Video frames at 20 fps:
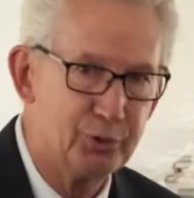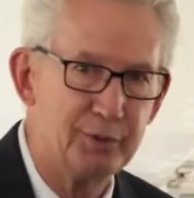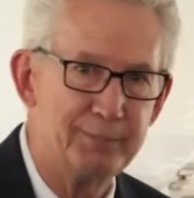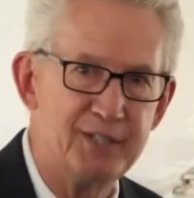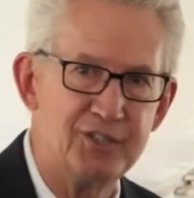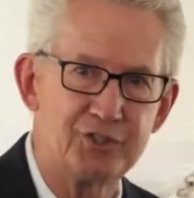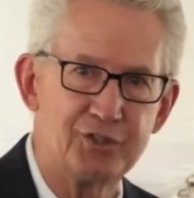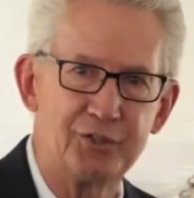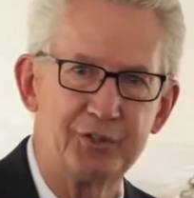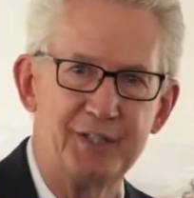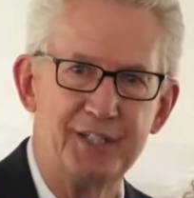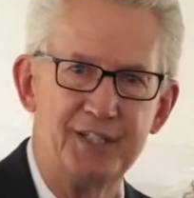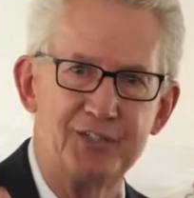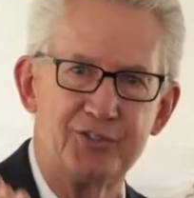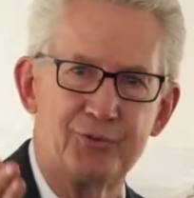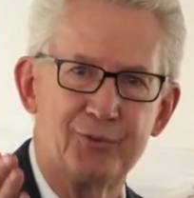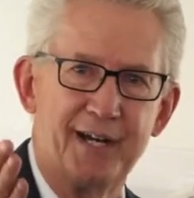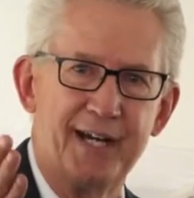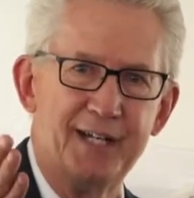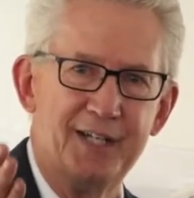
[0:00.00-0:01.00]
Ruby
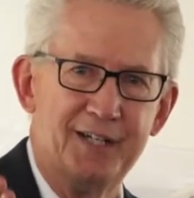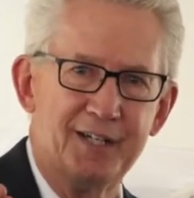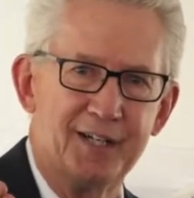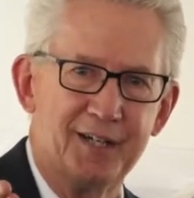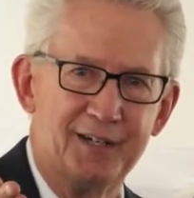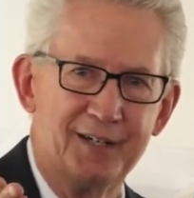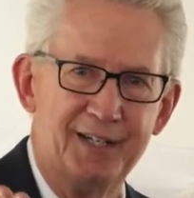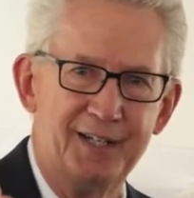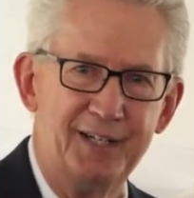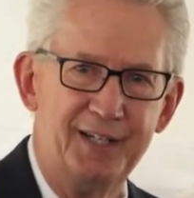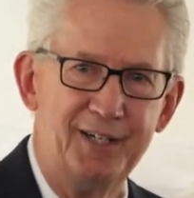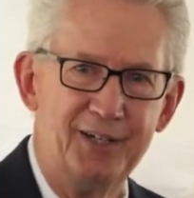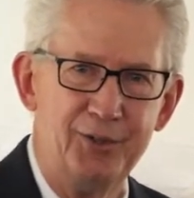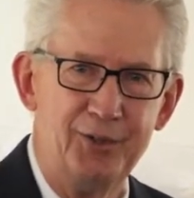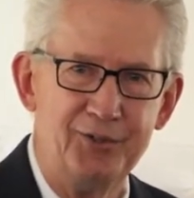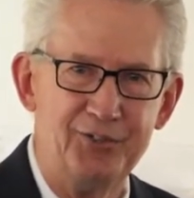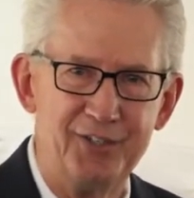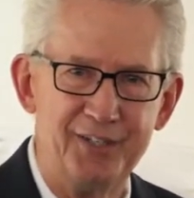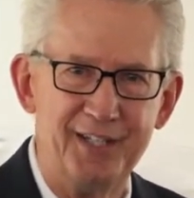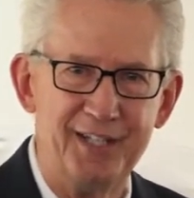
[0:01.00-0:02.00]
Solis, right here,
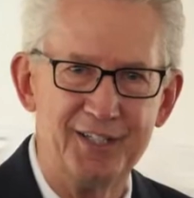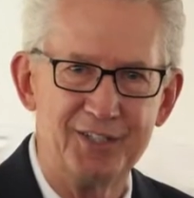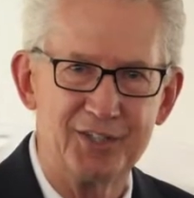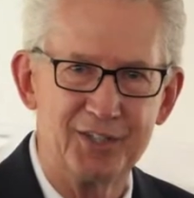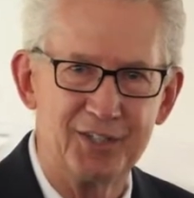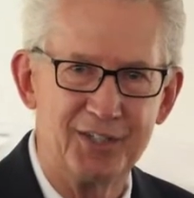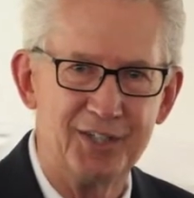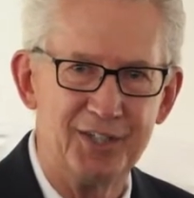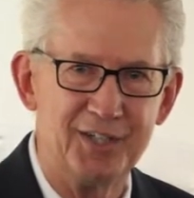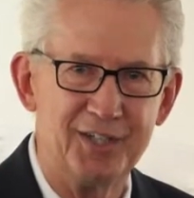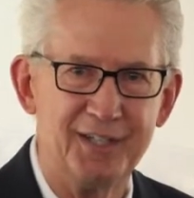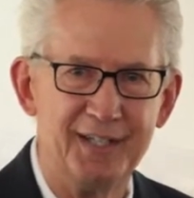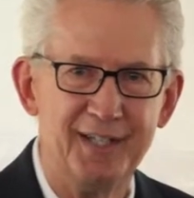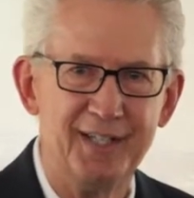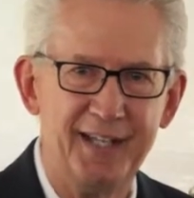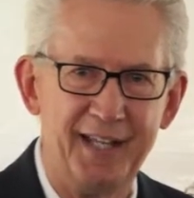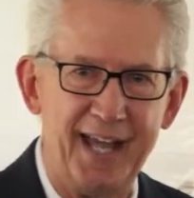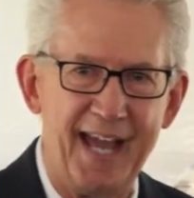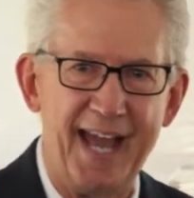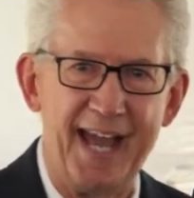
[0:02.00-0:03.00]
who's an intern
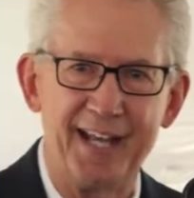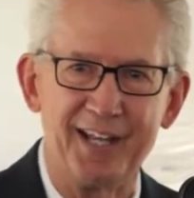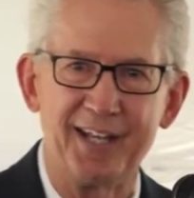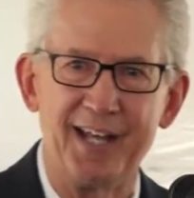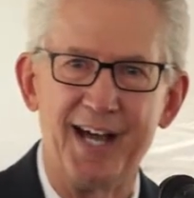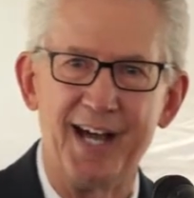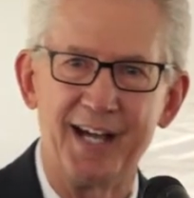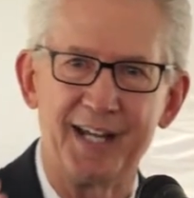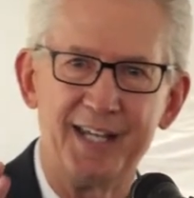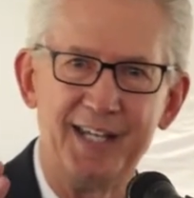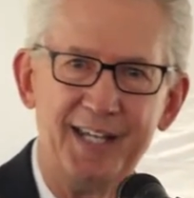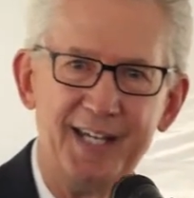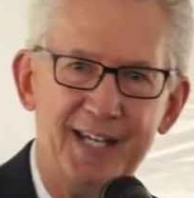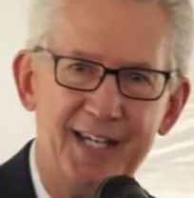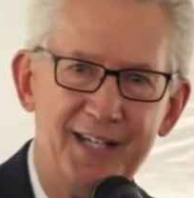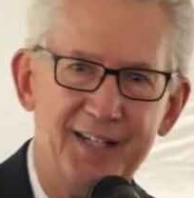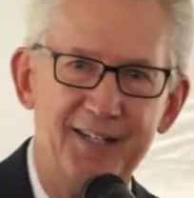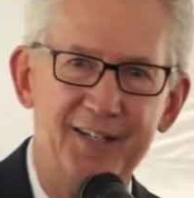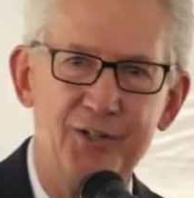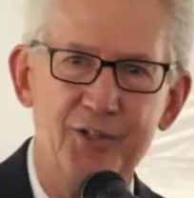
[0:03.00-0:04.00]
at
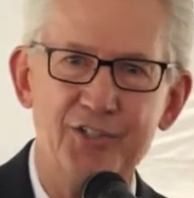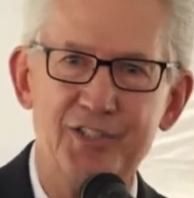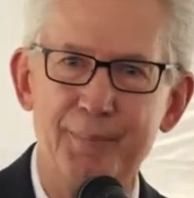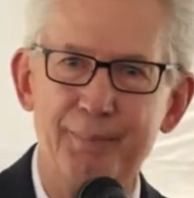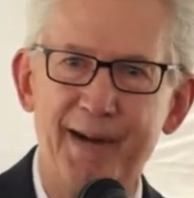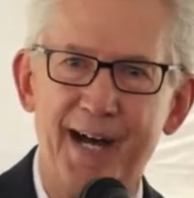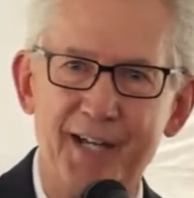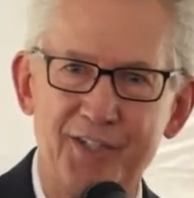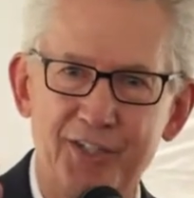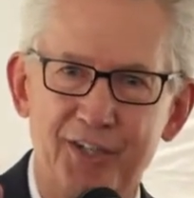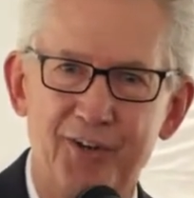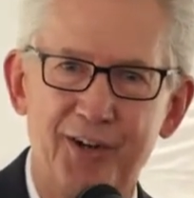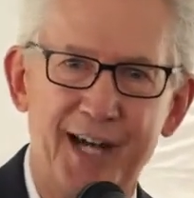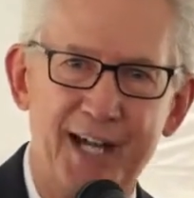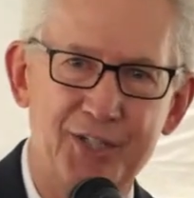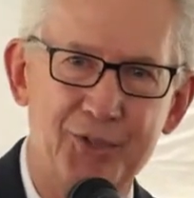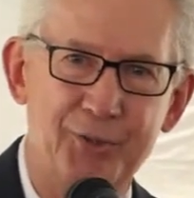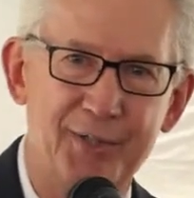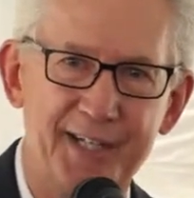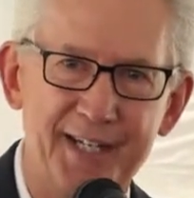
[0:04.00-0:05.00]
Lockheed, who's about to
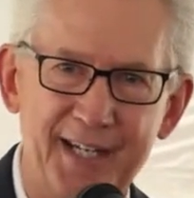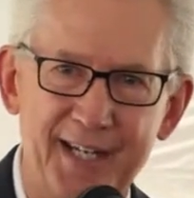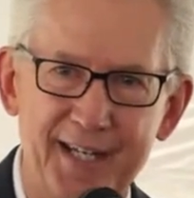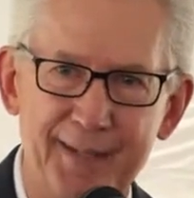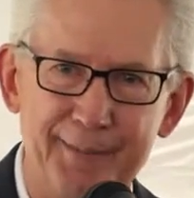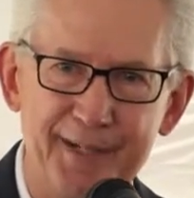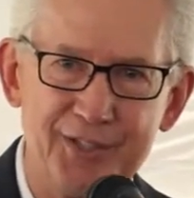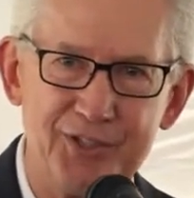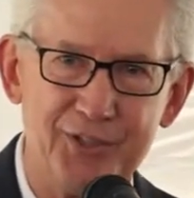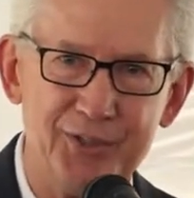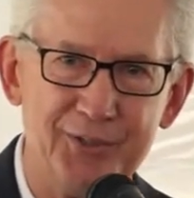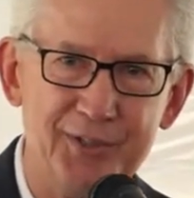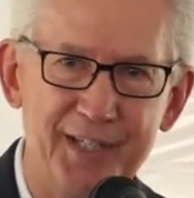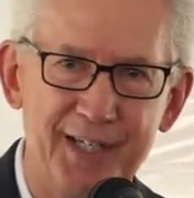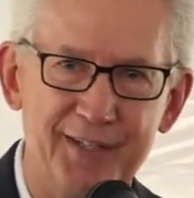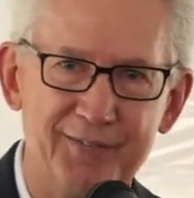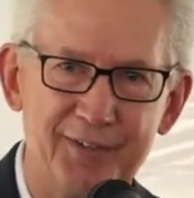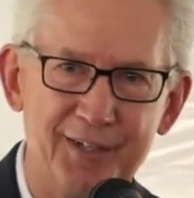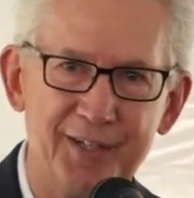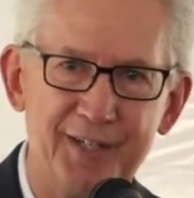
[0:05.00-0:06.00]
graduate in MSU
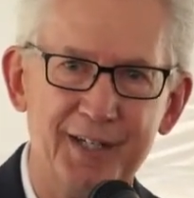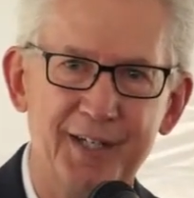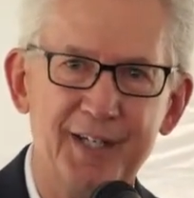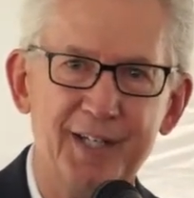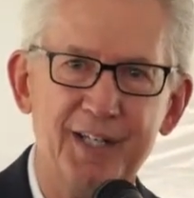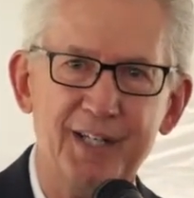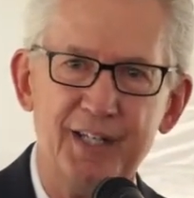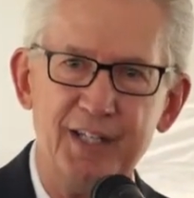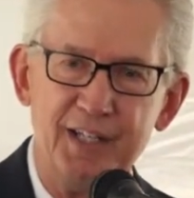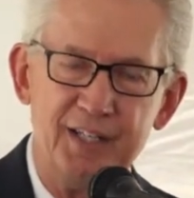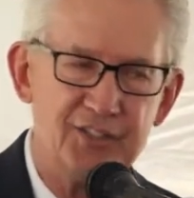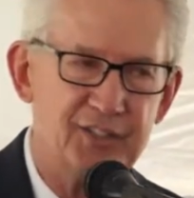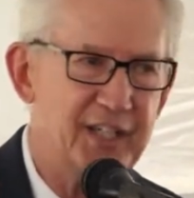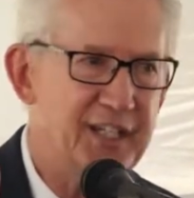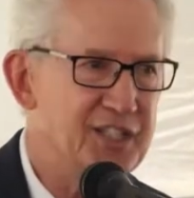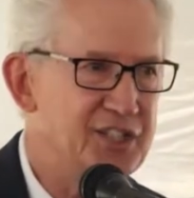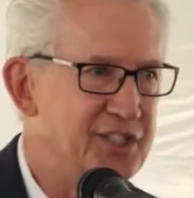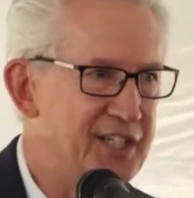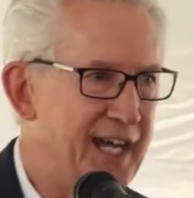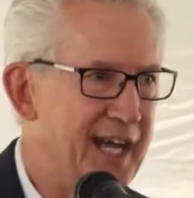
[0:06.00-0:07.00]
Denver, is an
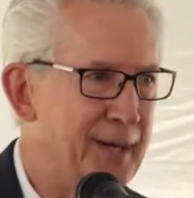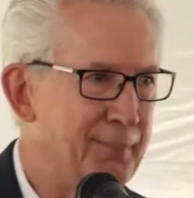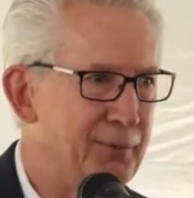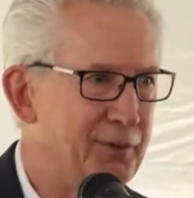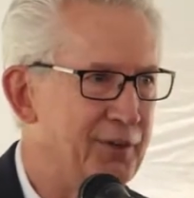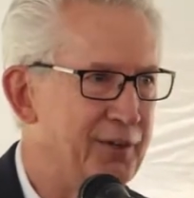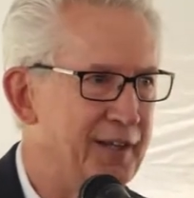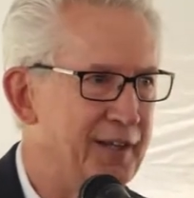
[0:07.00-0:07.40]
example